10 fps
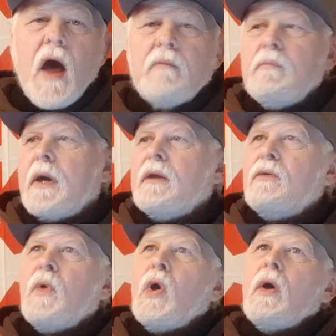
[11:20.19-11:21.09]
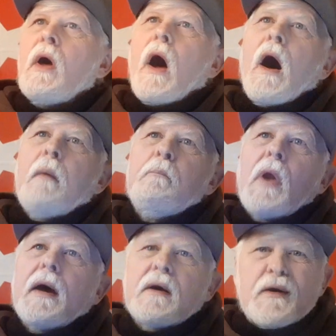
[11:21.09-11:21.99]
I've been um,
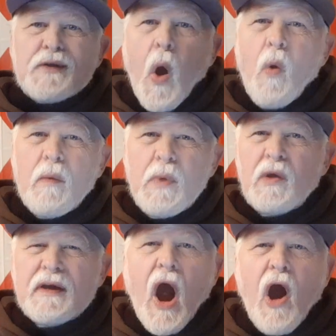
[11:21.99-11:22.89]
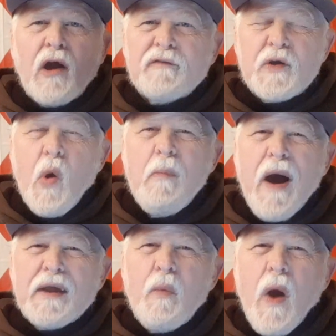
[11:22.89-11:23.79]
like Noah building an ark for
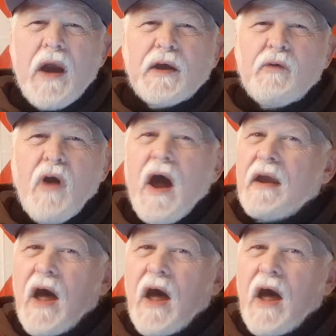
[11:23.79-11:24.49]
nobody wanting a ride,